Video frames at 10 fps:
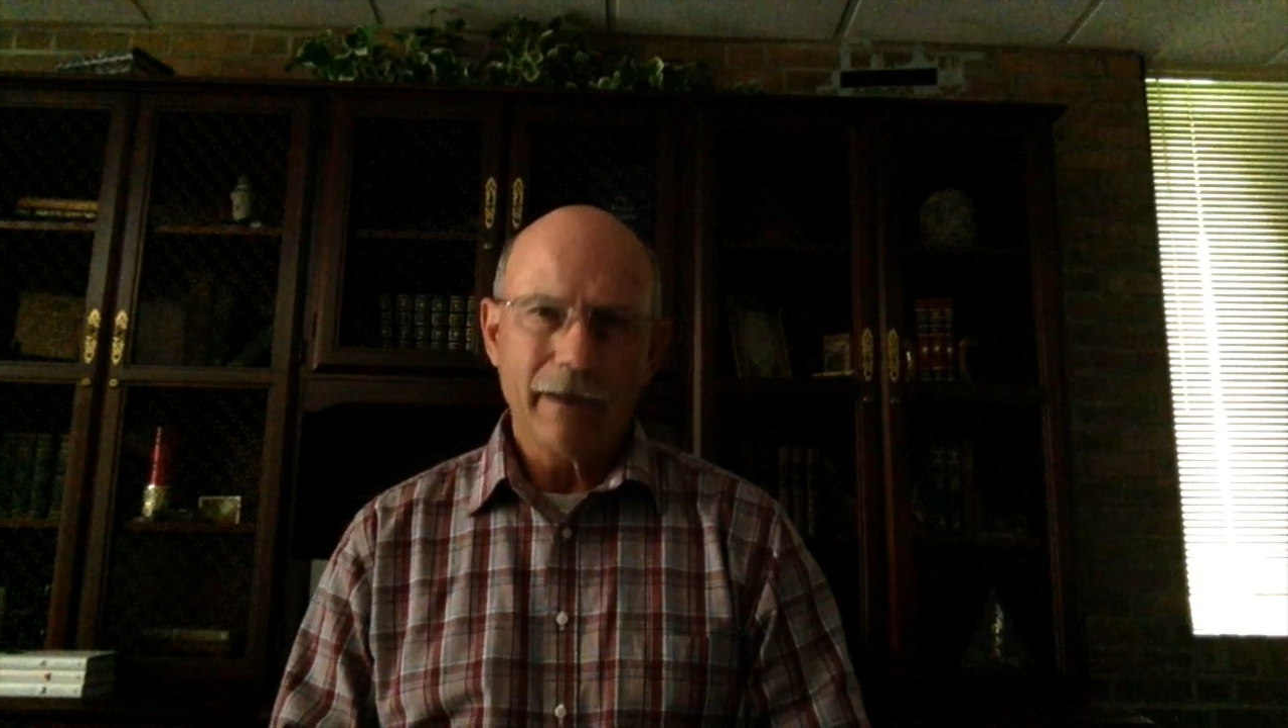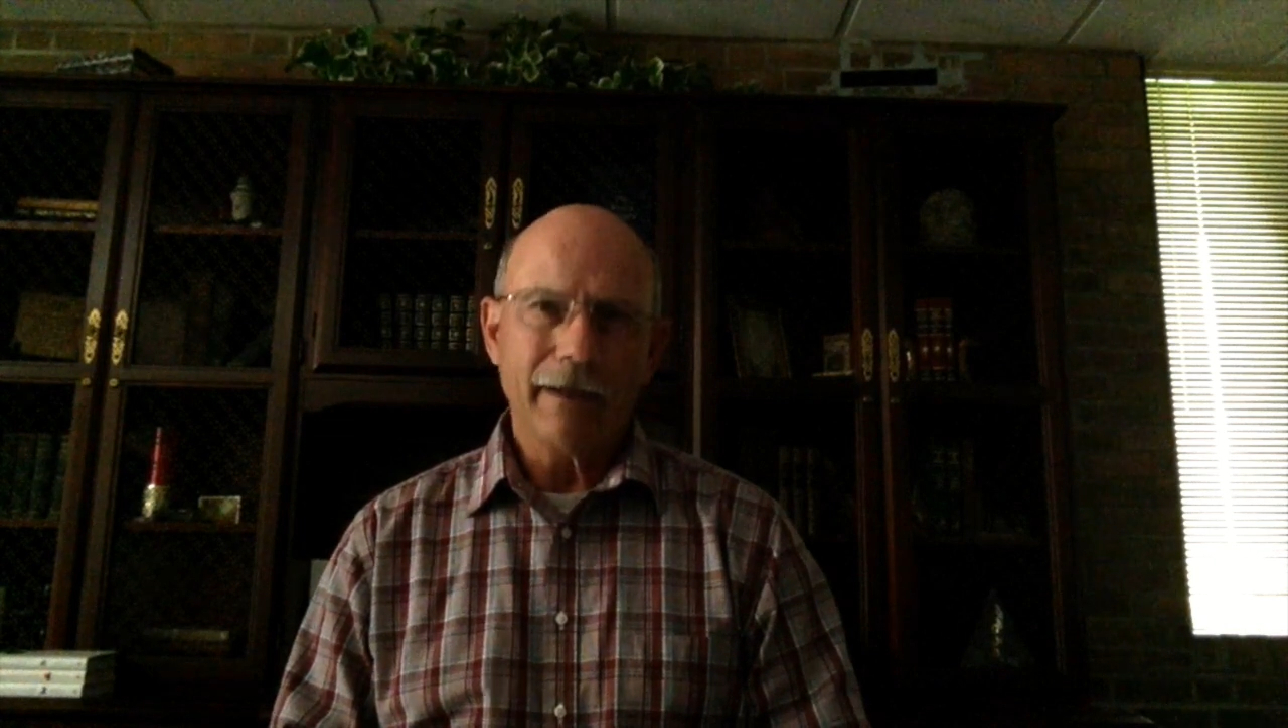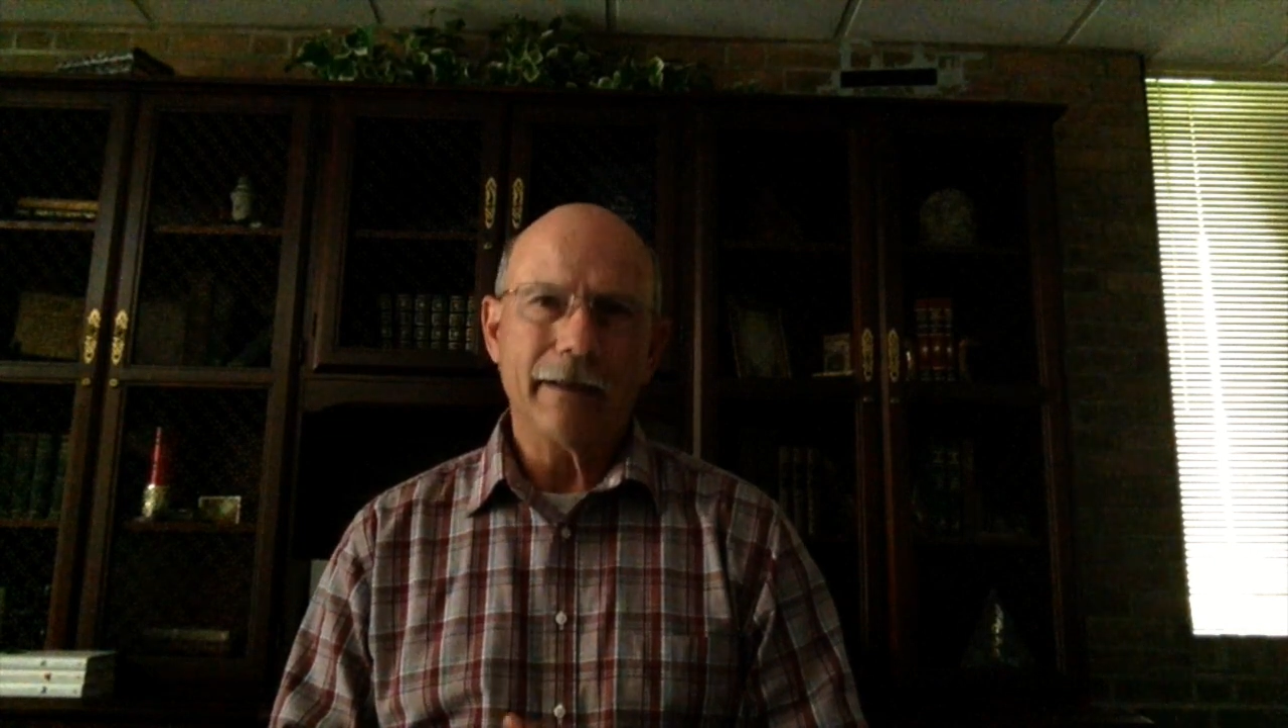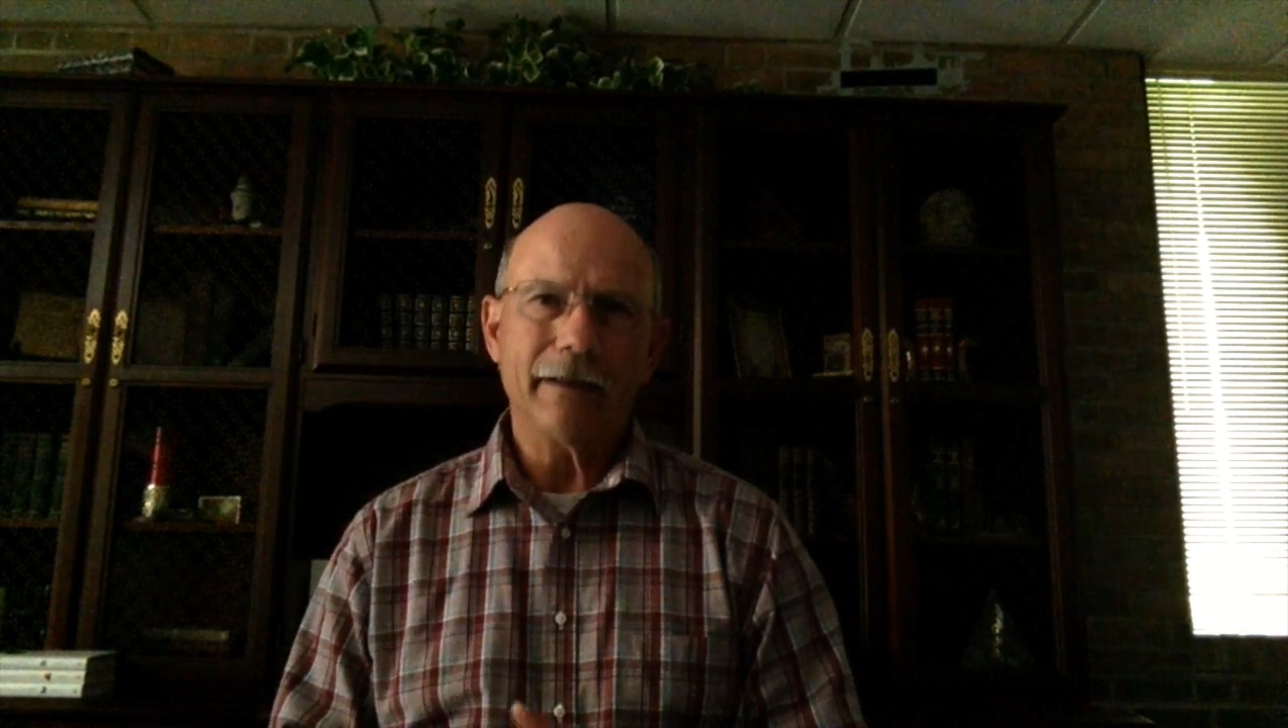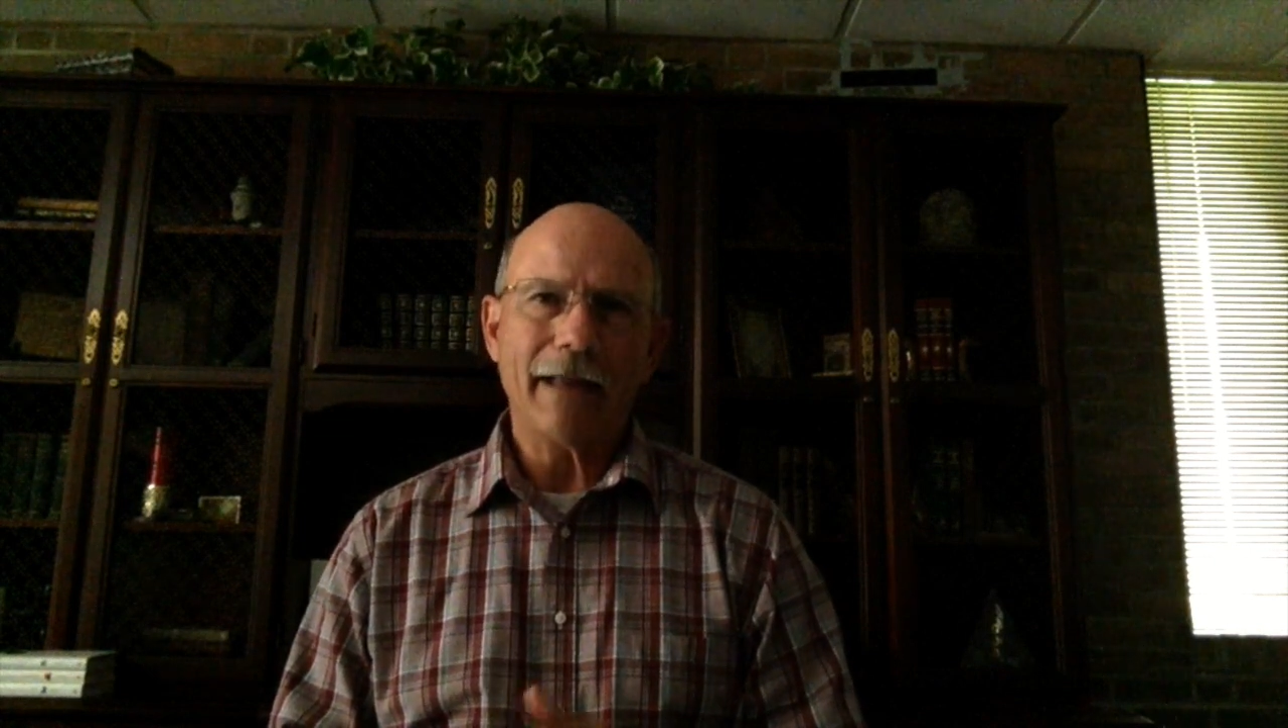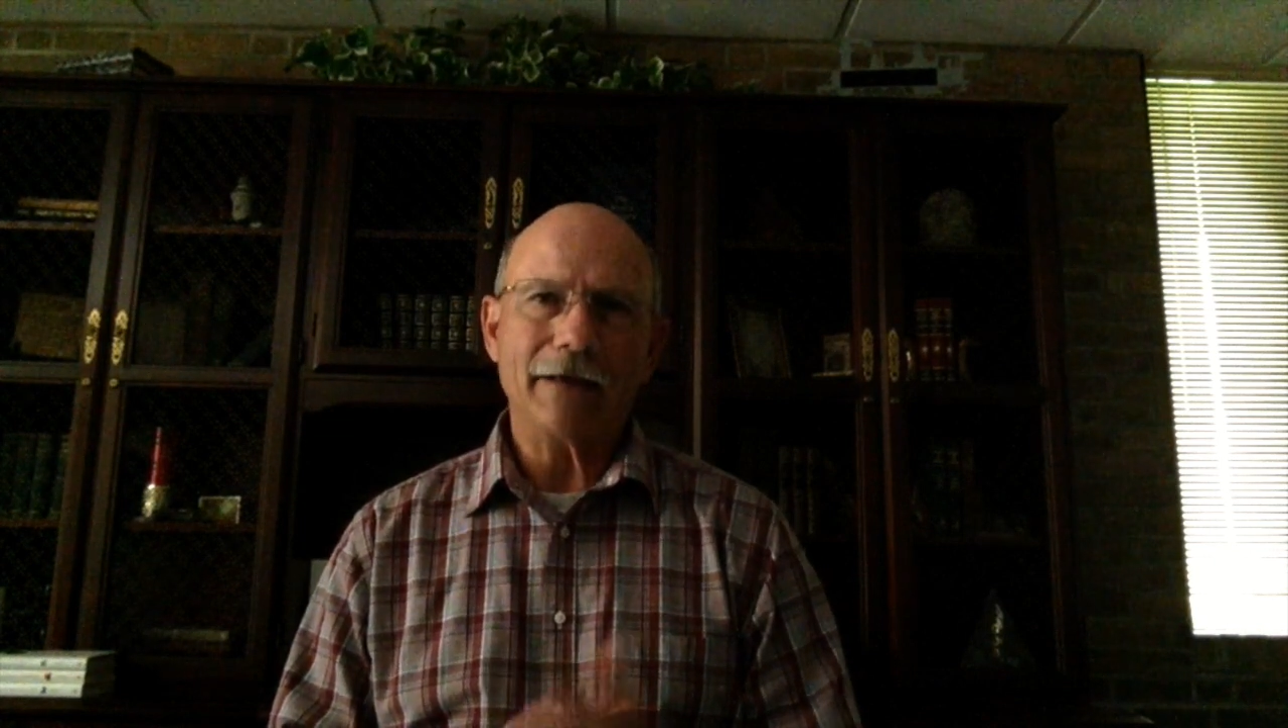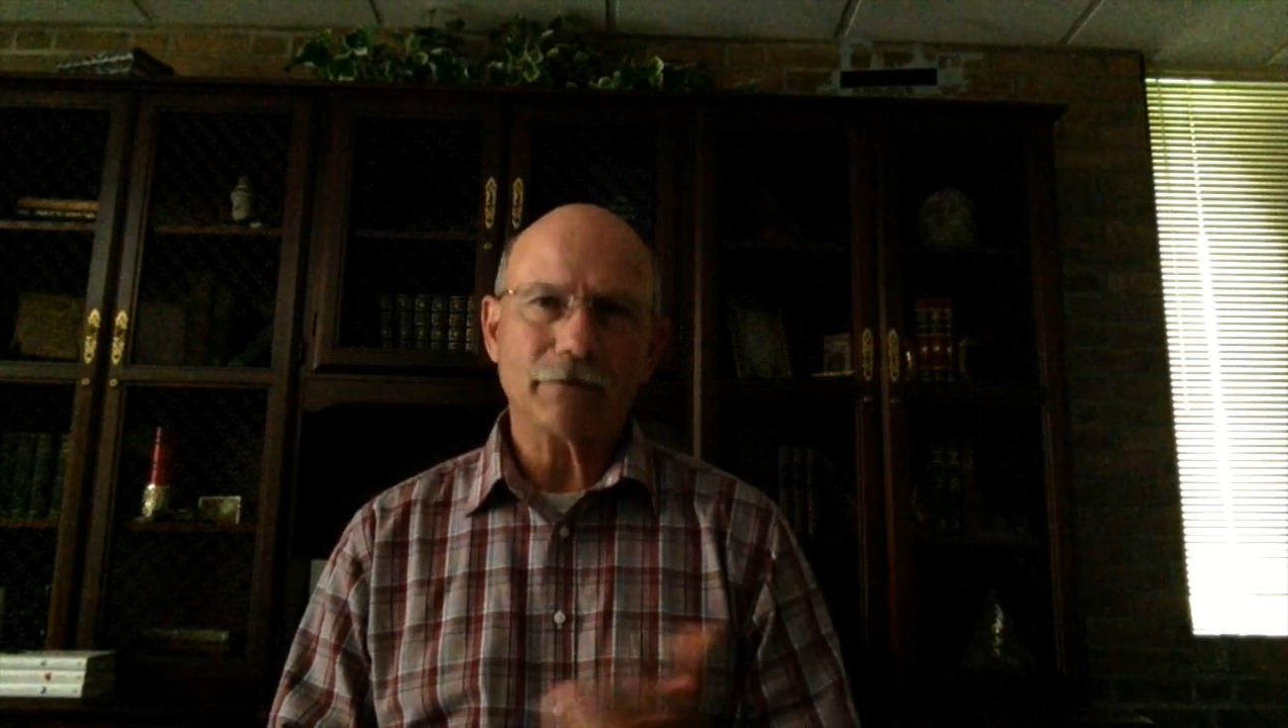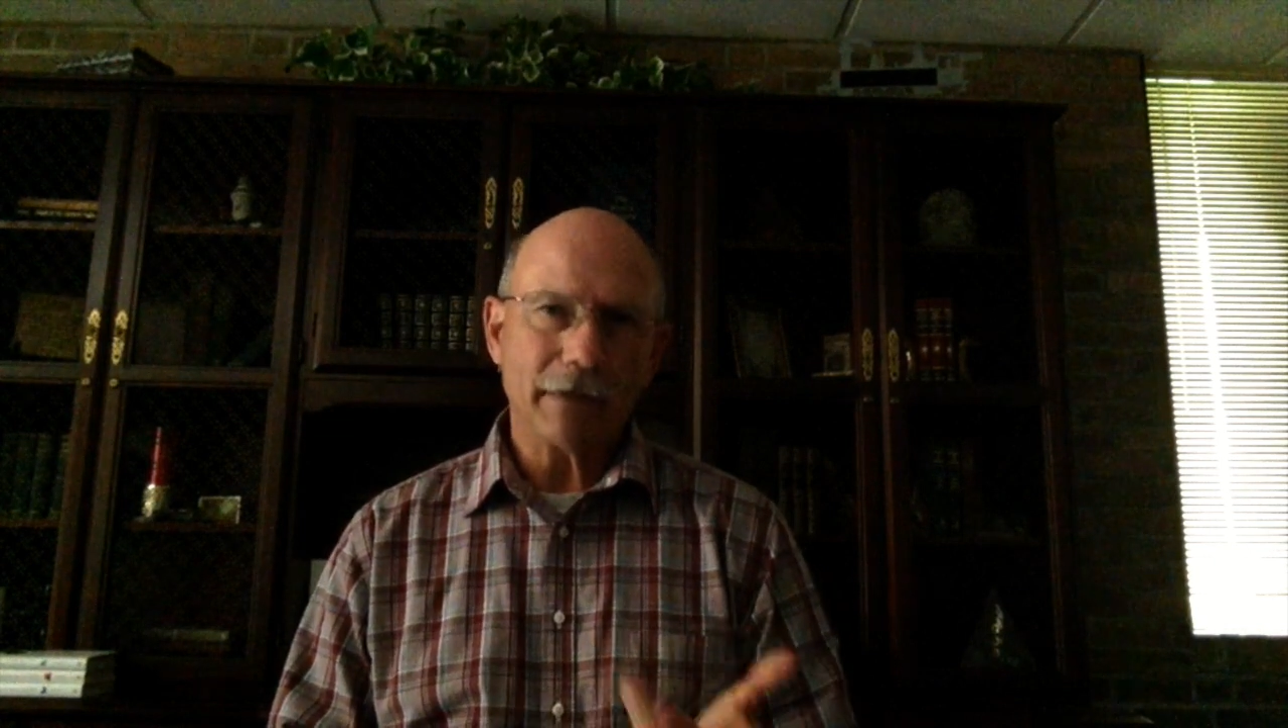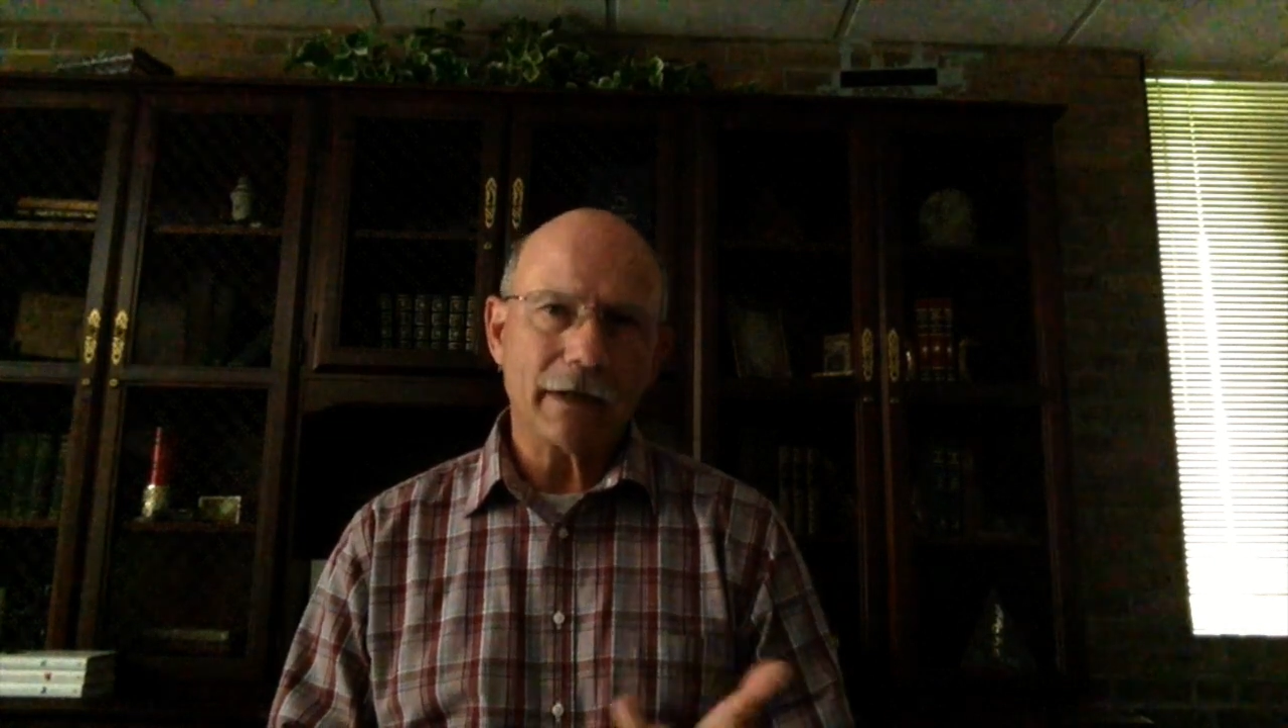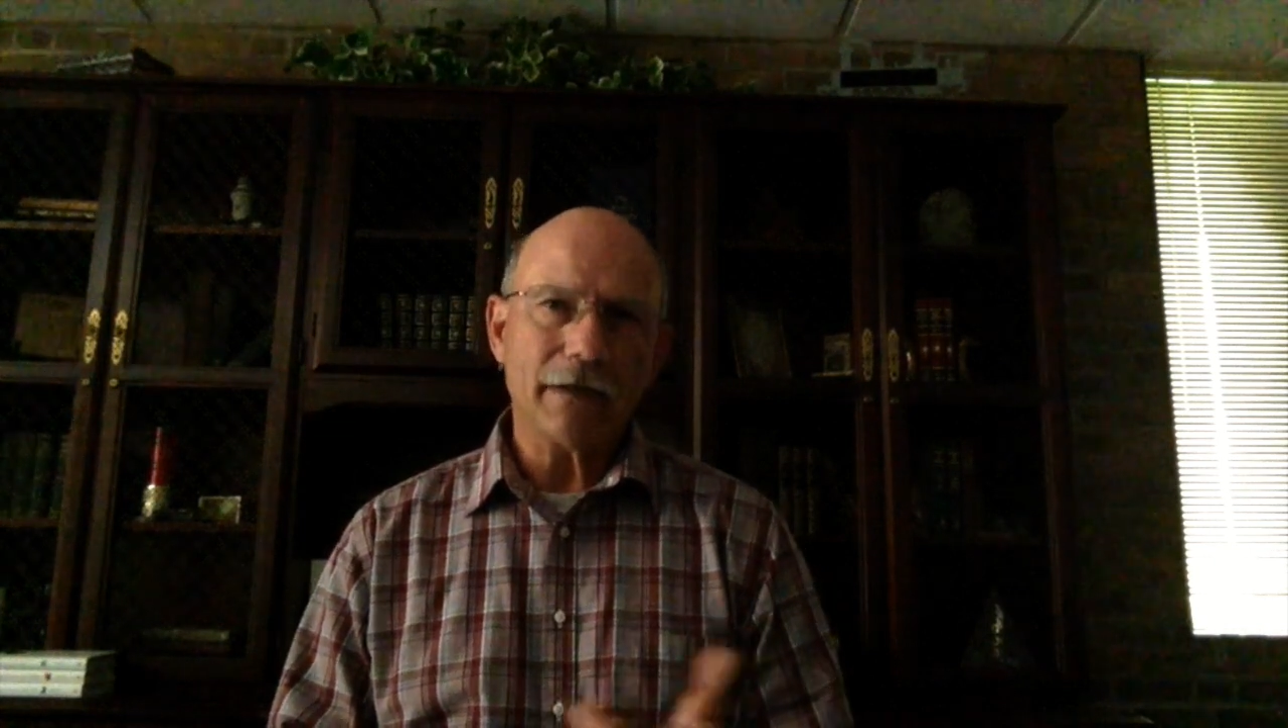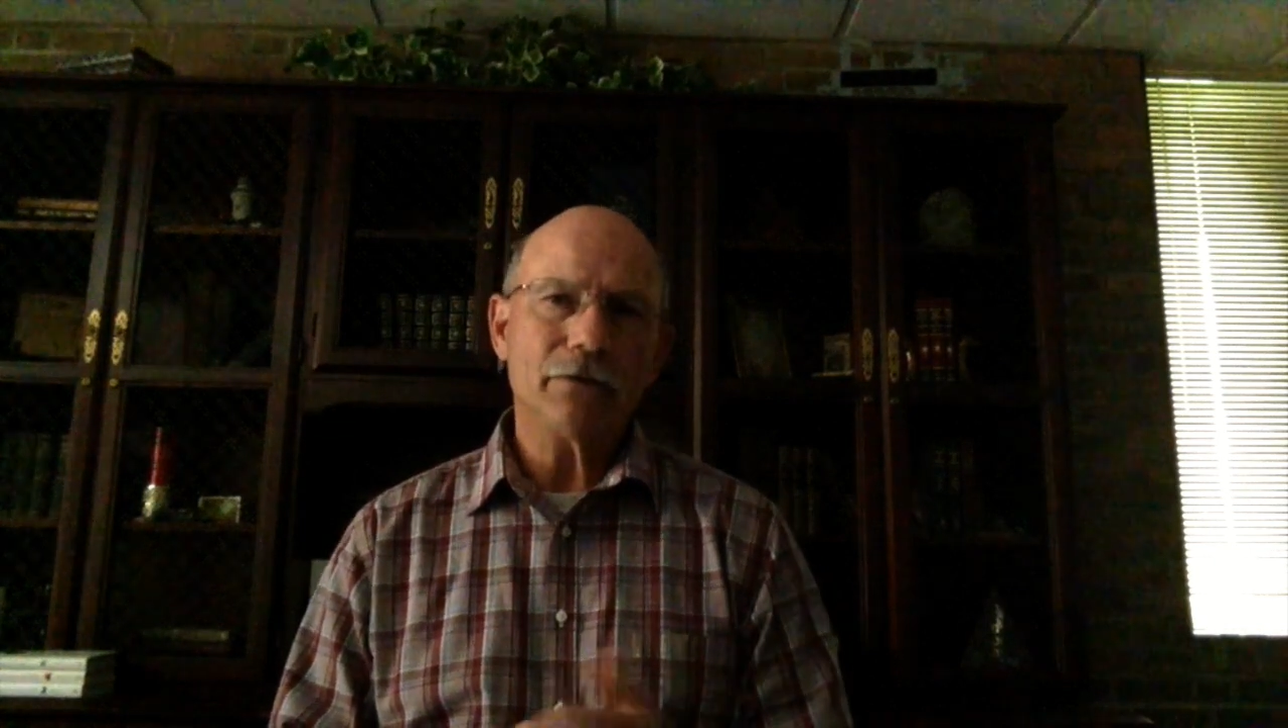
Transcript: Last week I